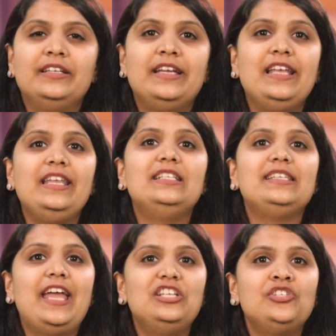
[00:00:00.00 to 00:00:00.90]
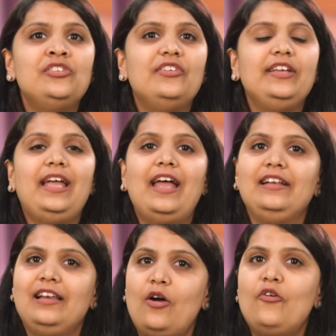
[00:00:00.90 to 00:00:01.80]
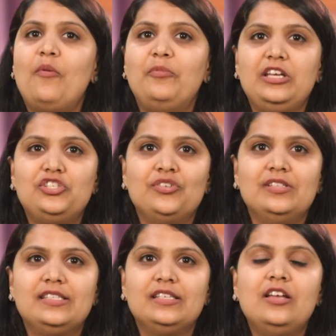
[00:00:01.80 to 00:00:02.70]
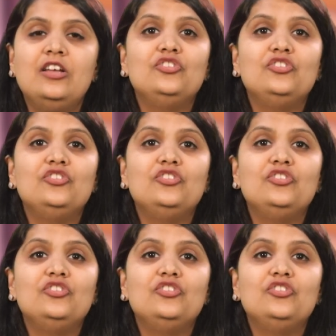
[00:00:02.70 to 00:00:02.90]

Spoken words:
he leads engineering and cloud operations,